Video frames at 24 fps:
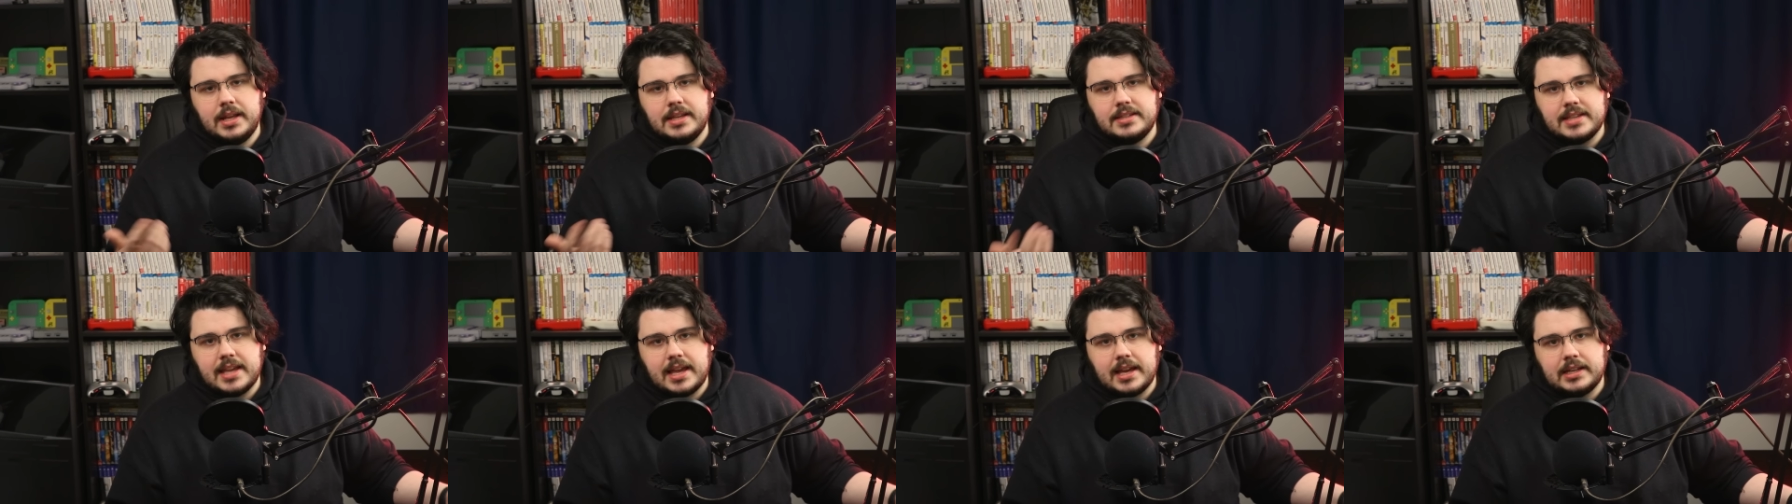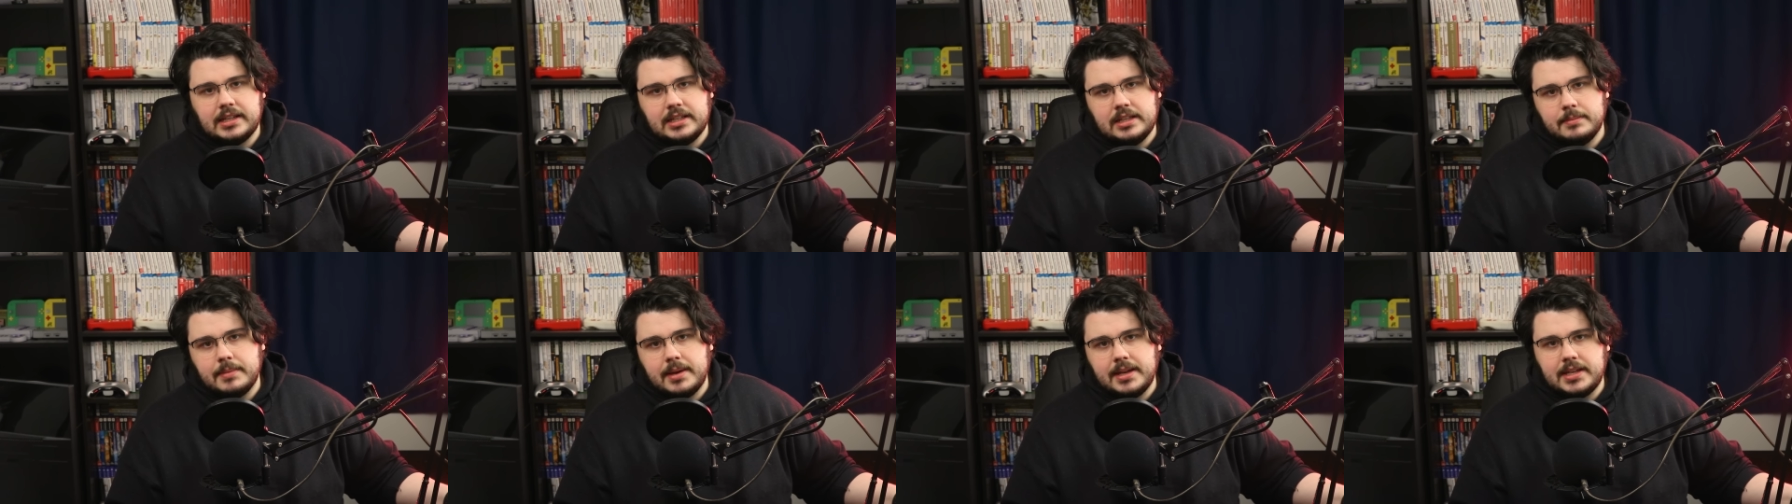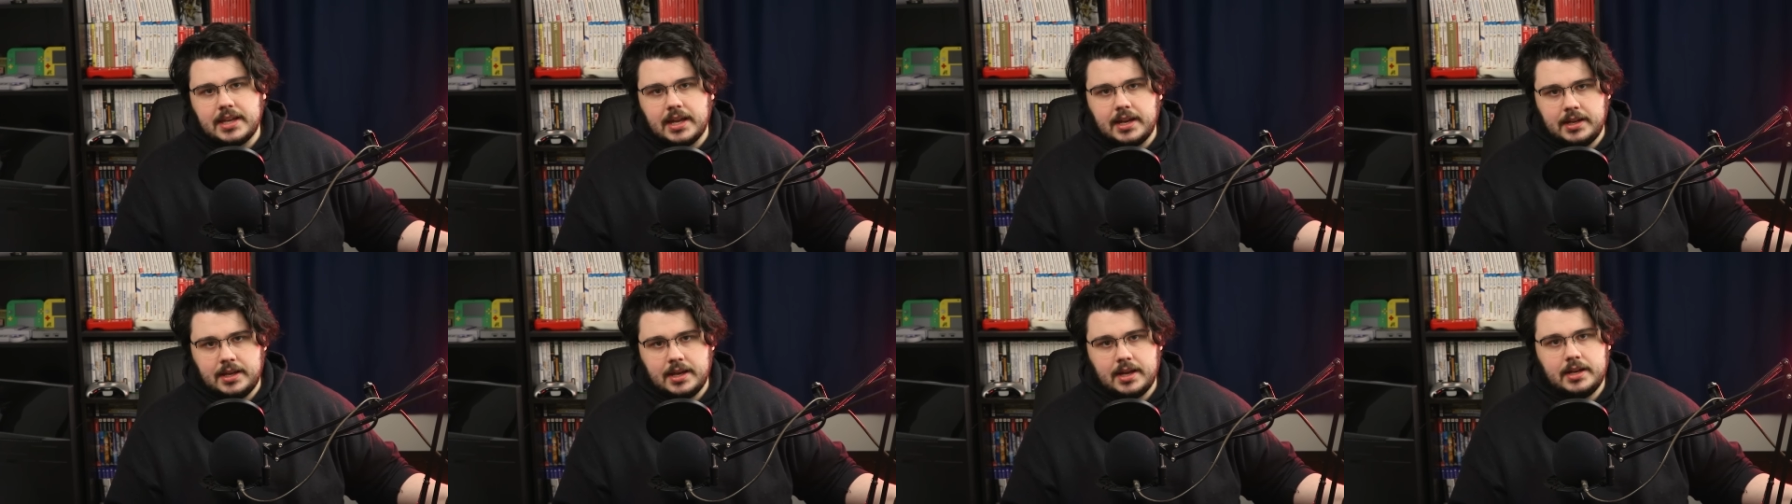exactly am I
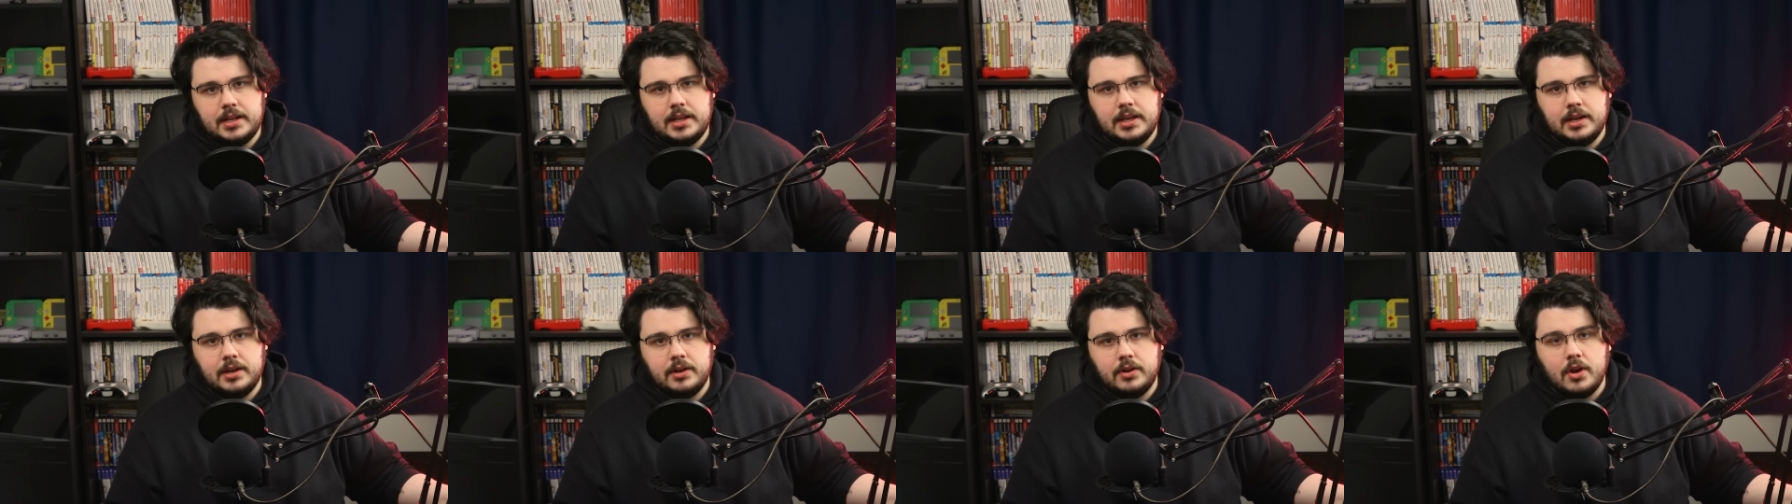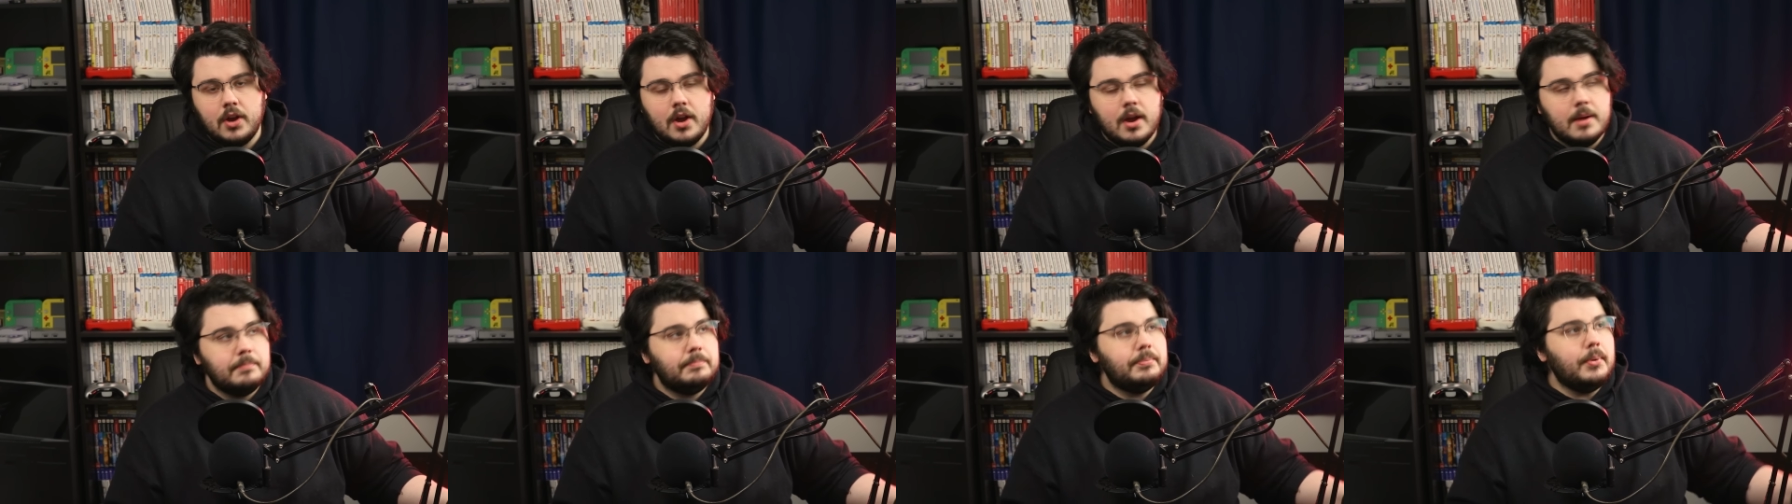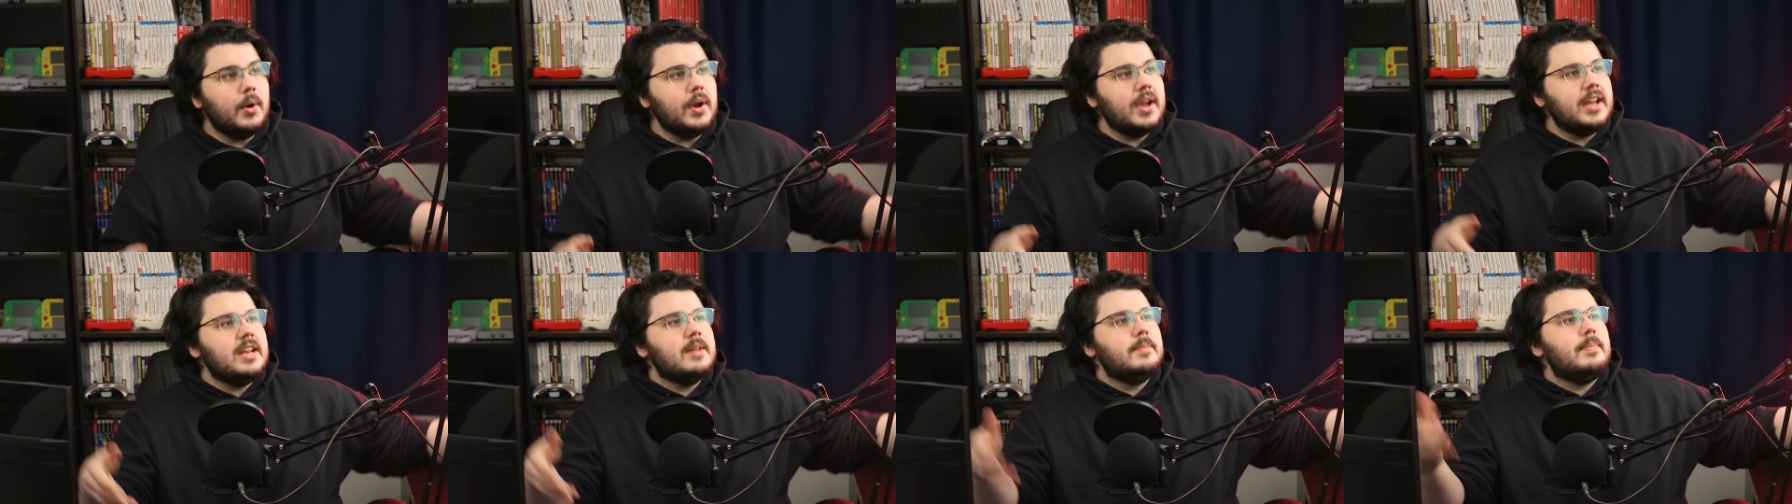getting at here?
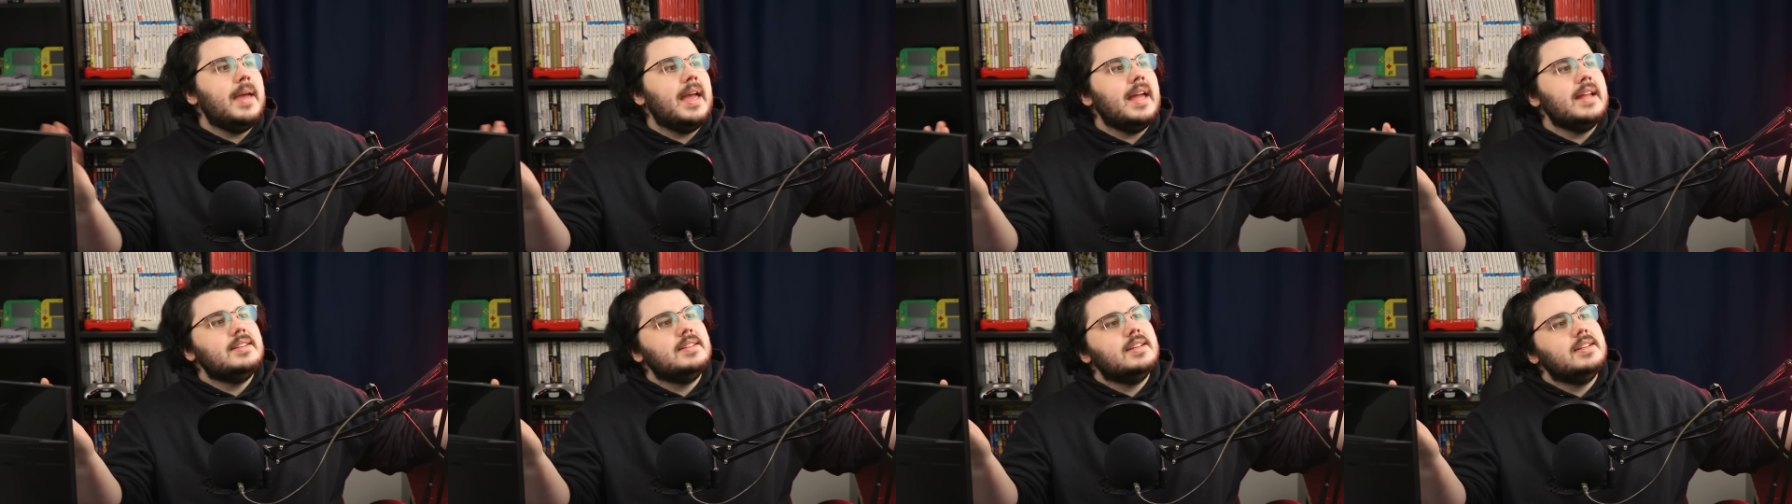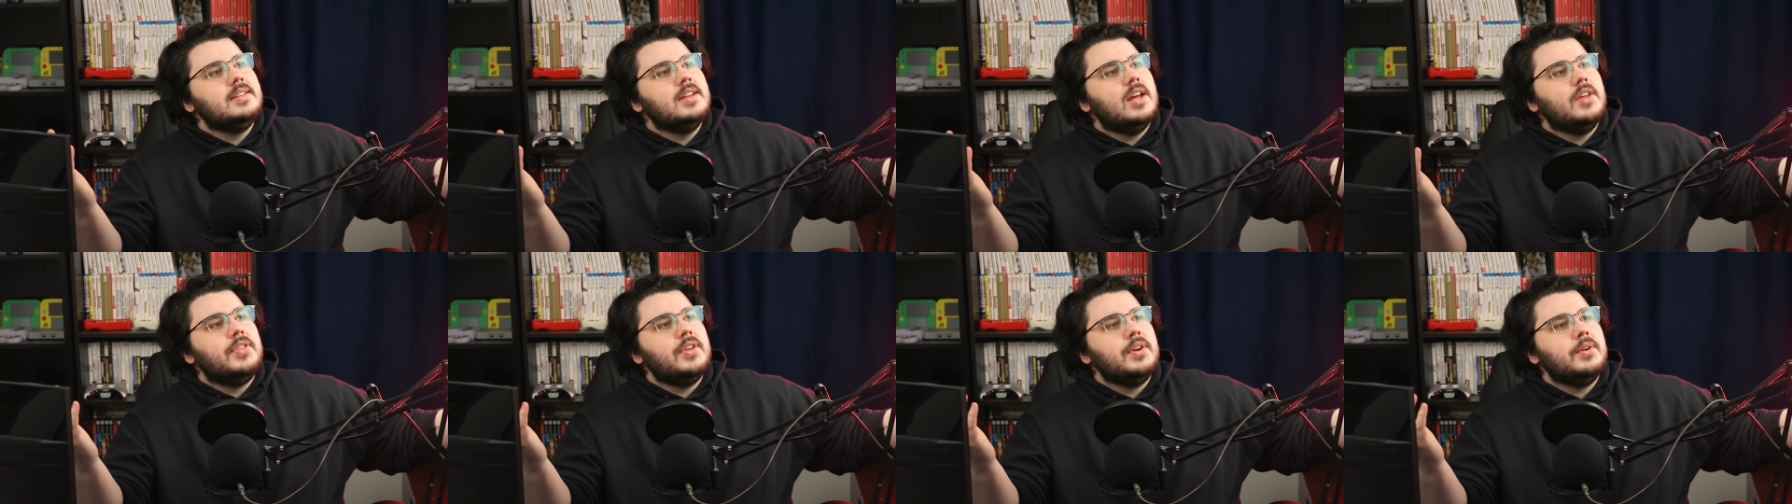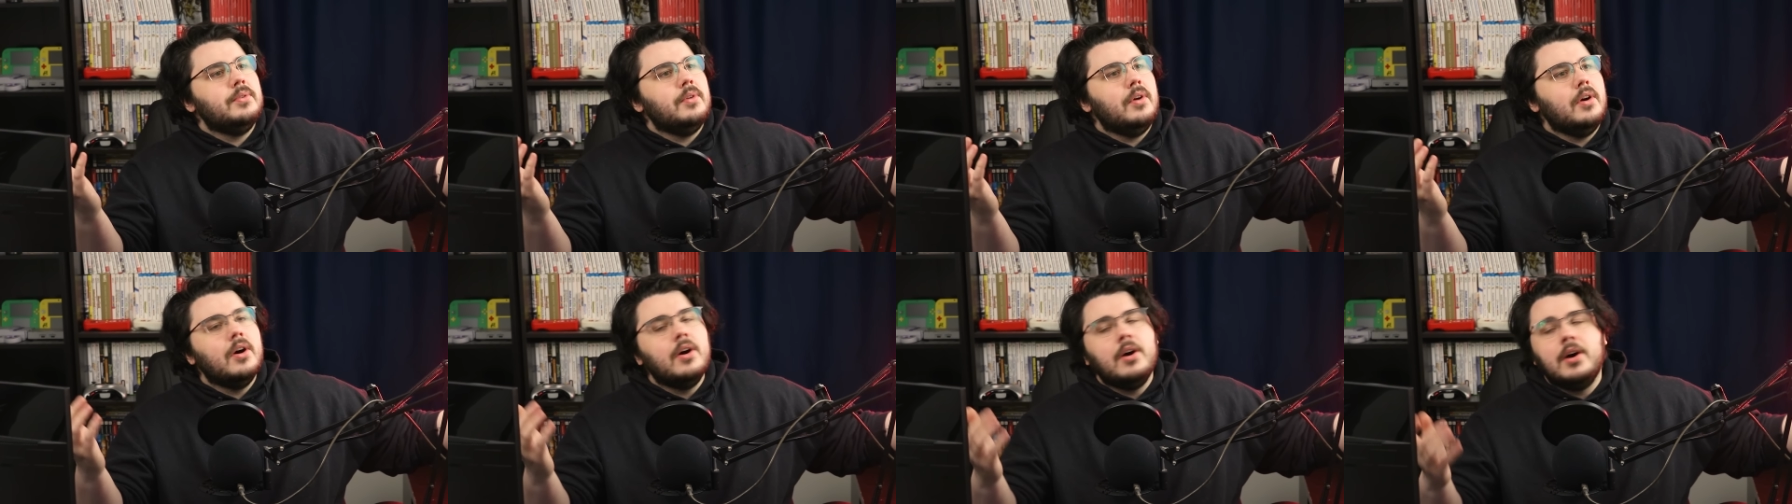Boyinaband did nothing
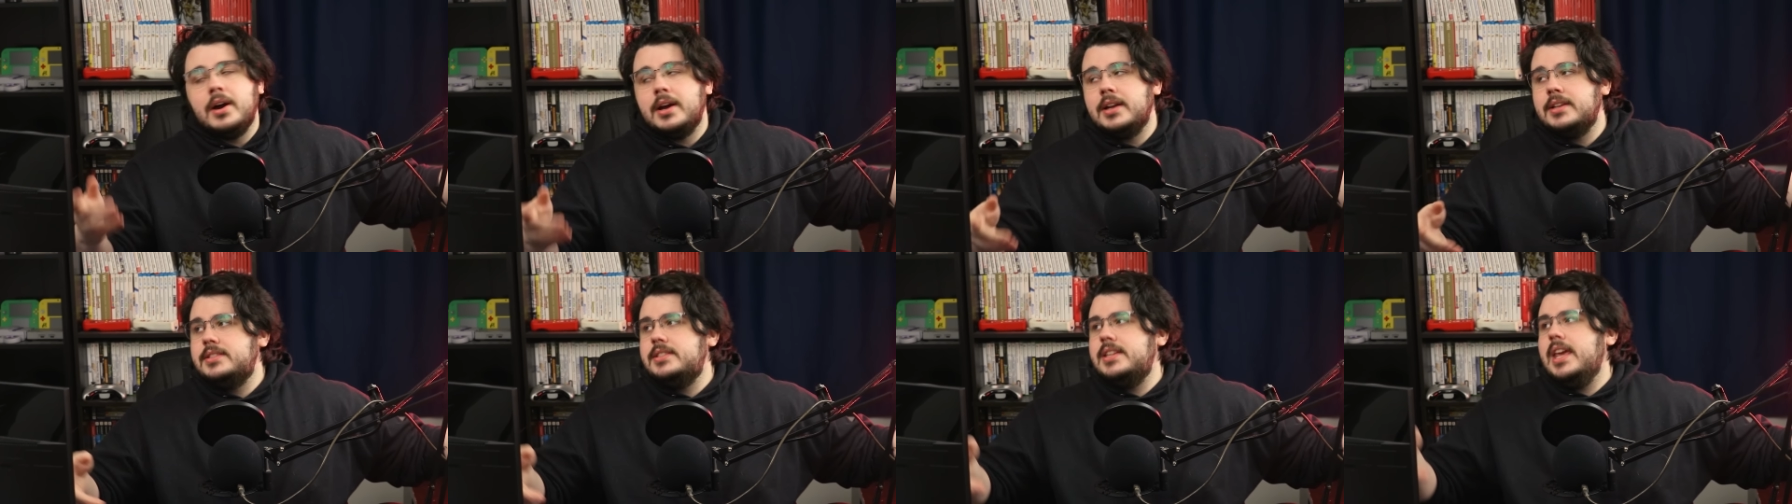wrong.